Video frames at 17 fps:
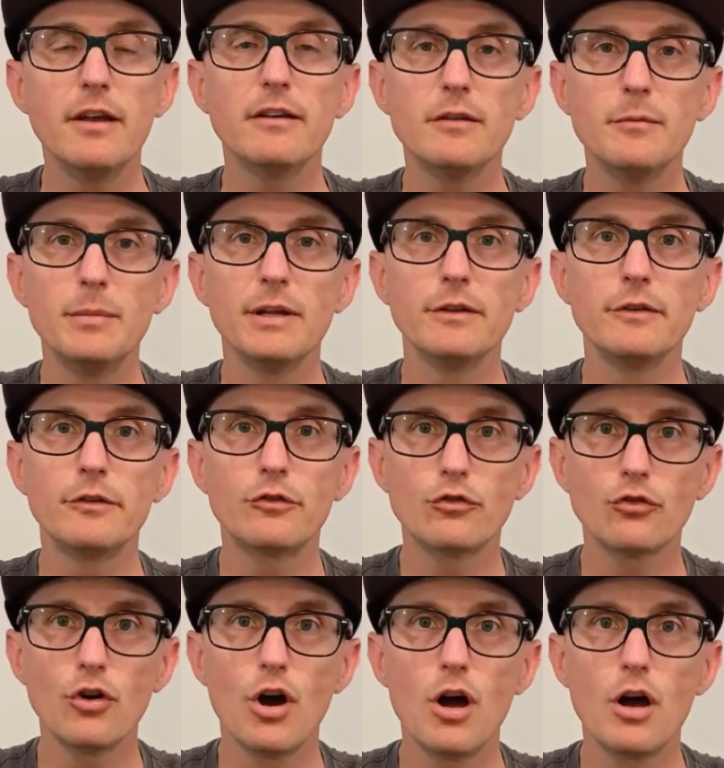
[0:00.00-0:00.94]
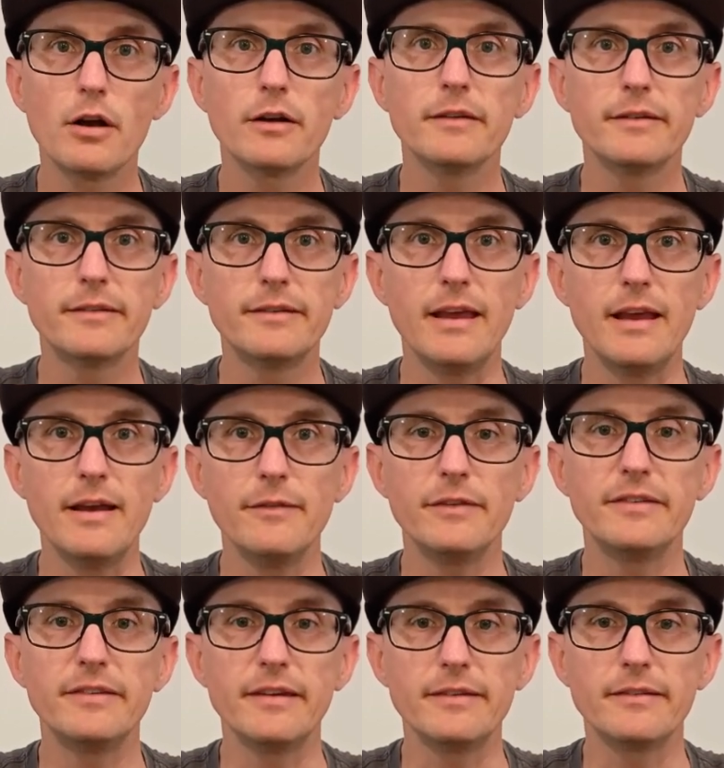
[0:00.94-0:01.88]
to build strong, safe
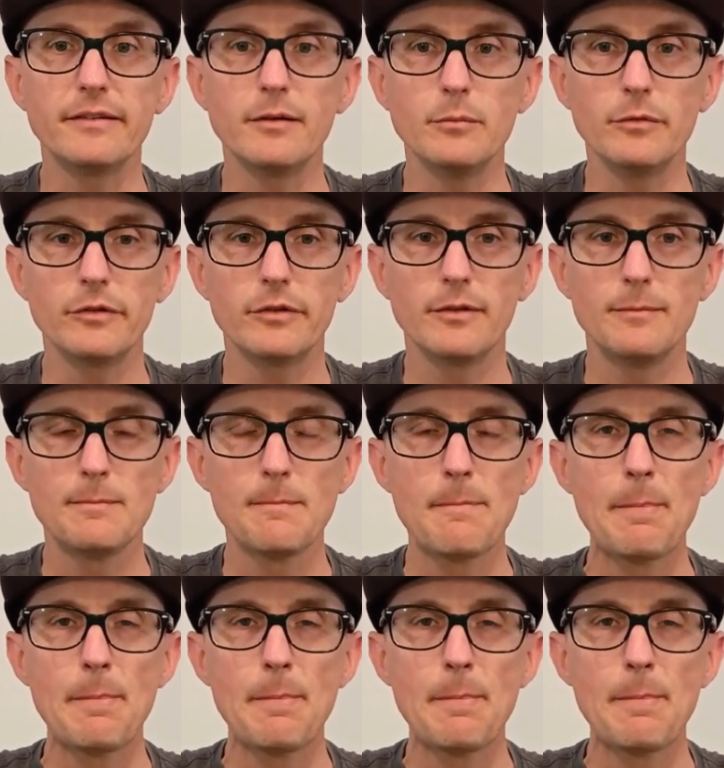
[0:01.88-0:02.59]
systems.